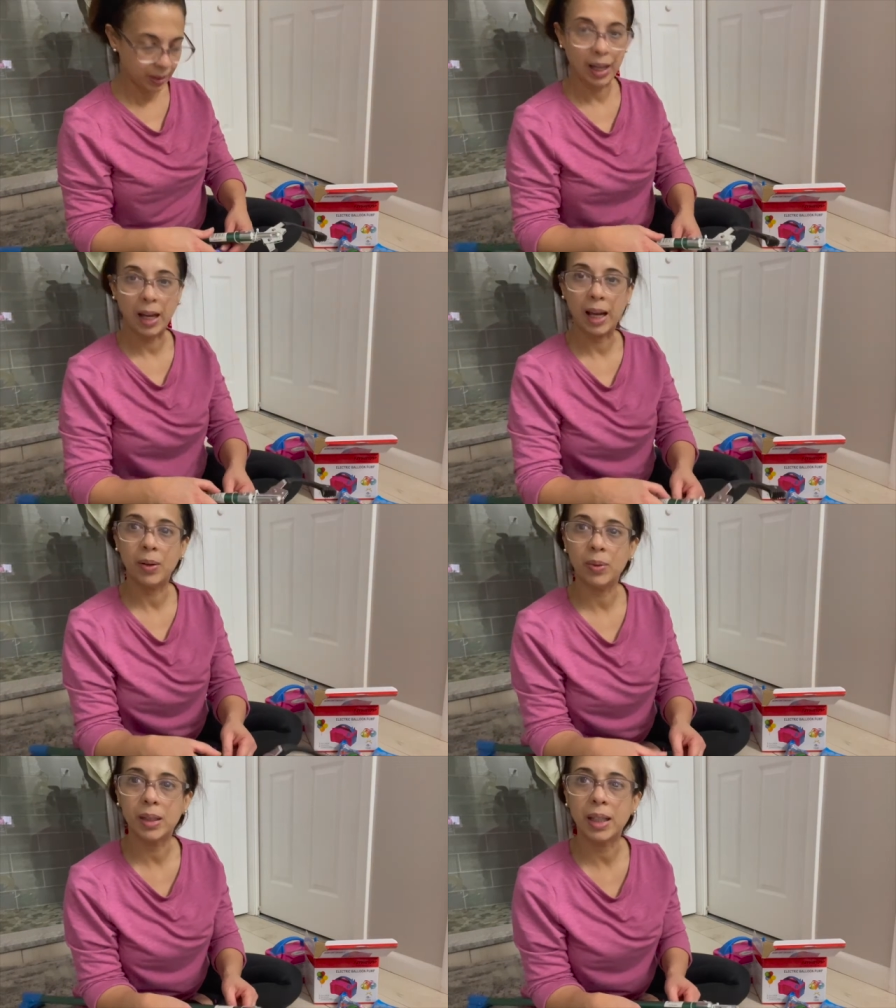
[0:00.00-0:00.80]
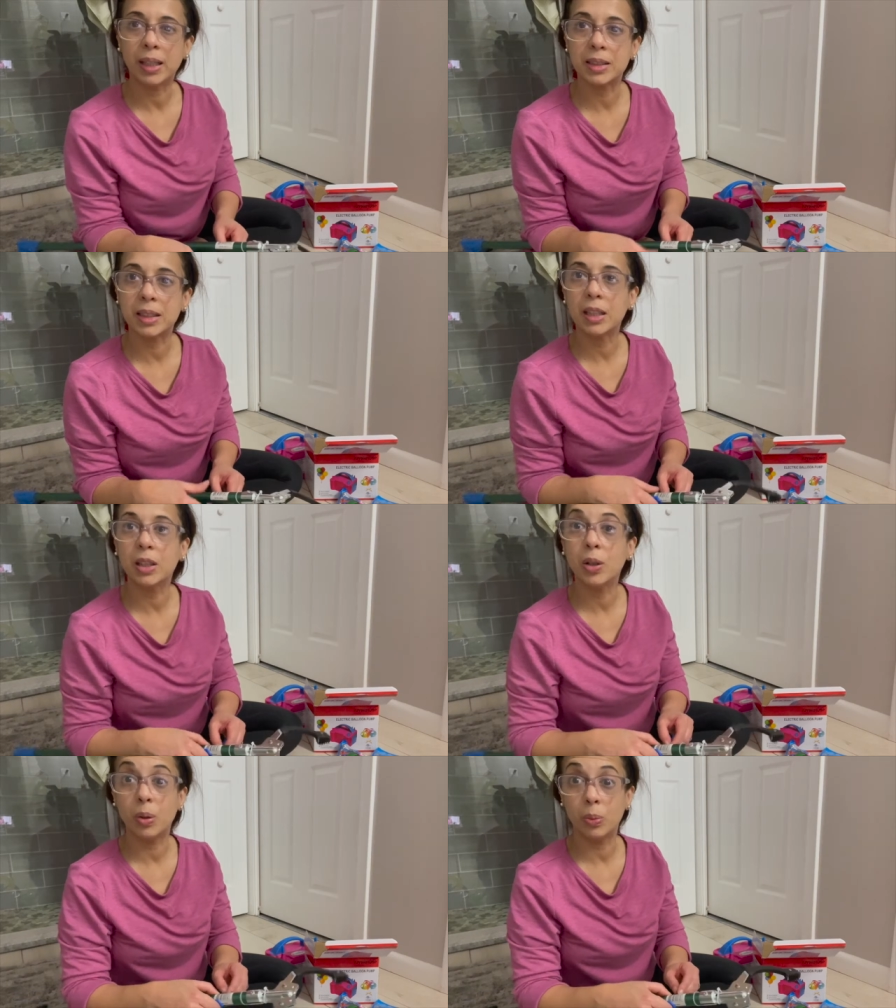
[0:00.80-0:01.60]
I would think a skinny
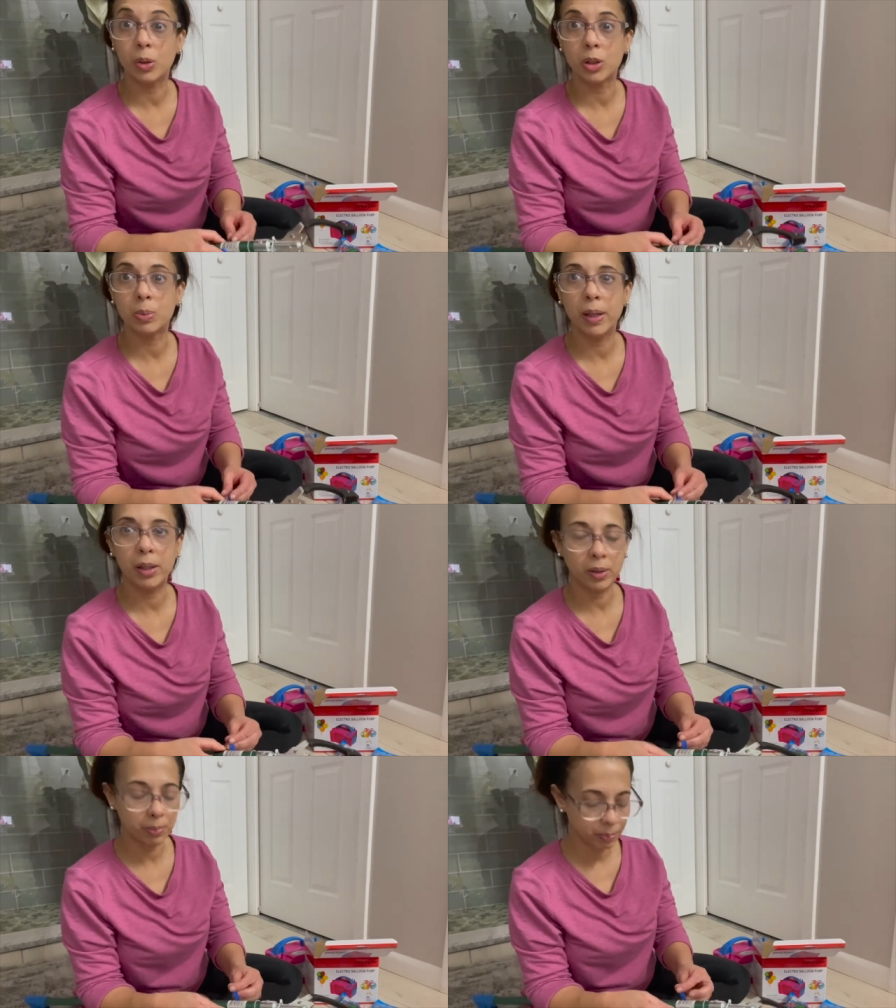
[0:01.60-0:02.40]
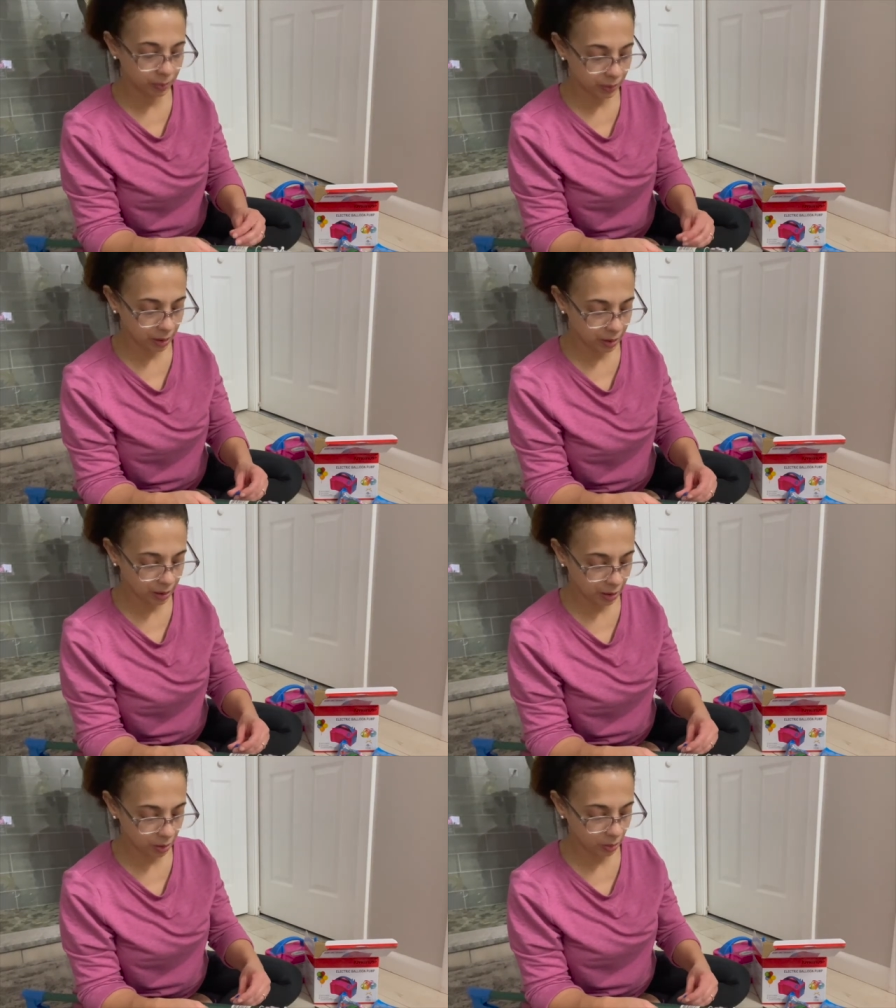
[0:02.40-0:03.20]
one works better, because
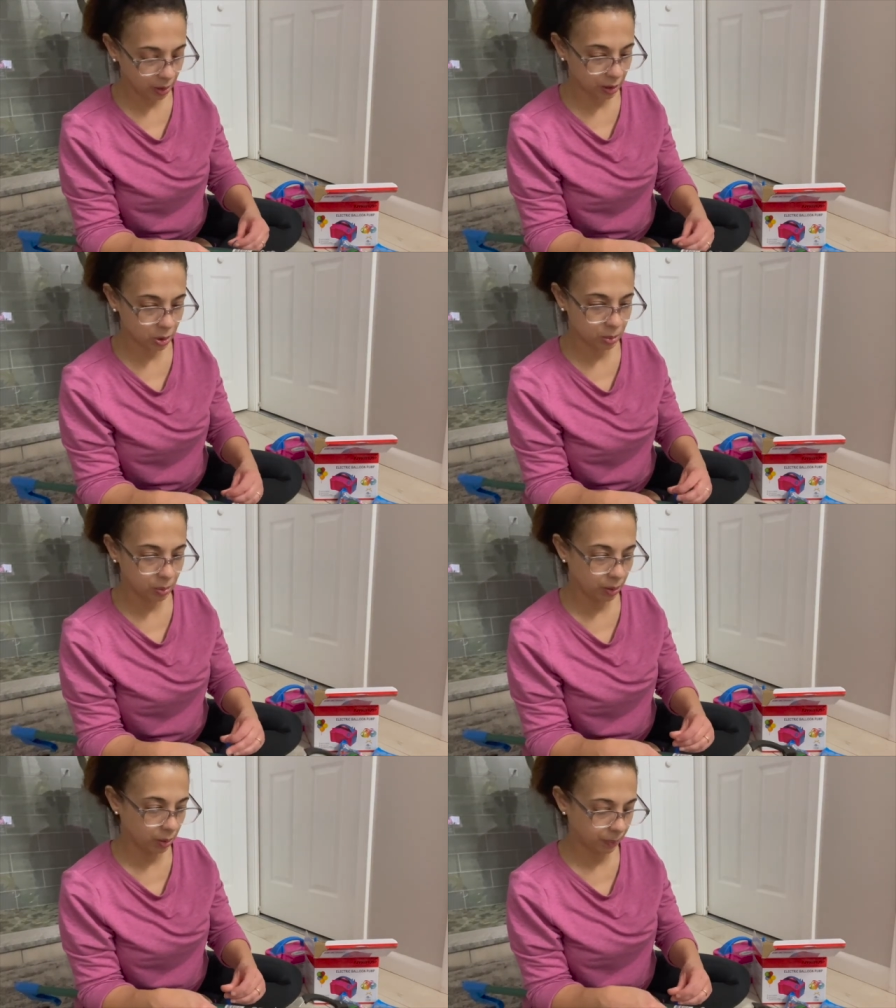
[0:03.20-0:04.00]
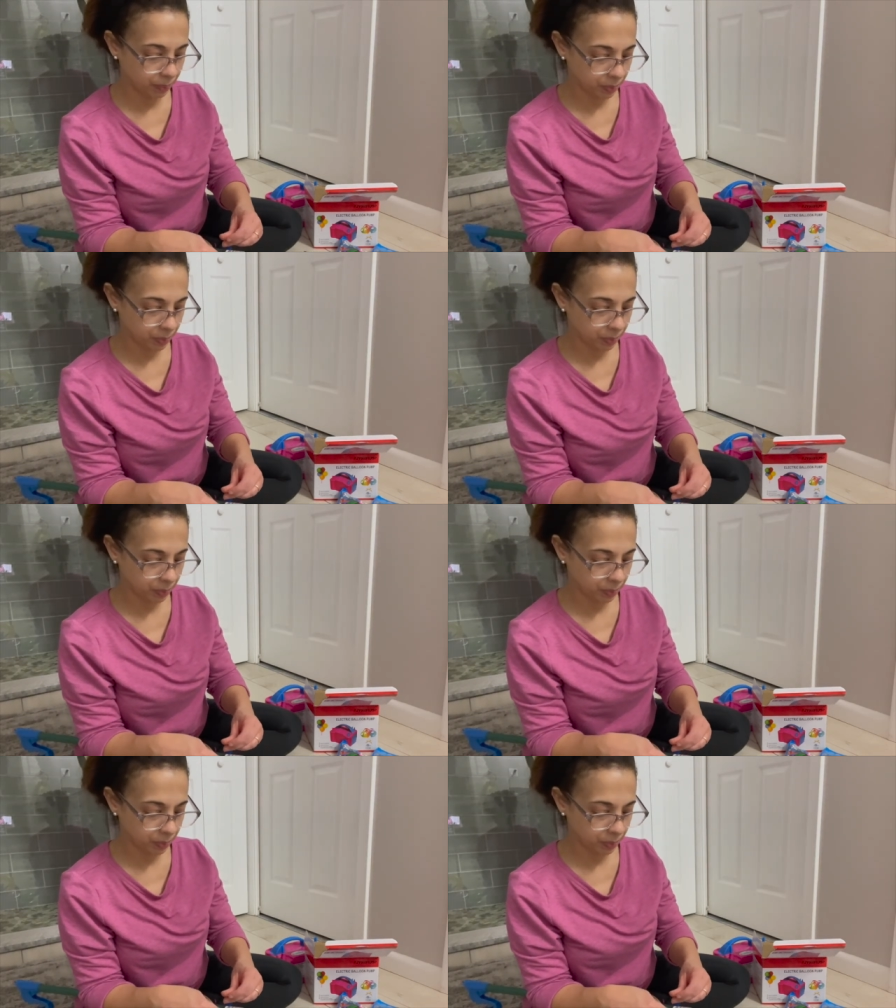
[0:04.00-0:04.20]
then you get a, um,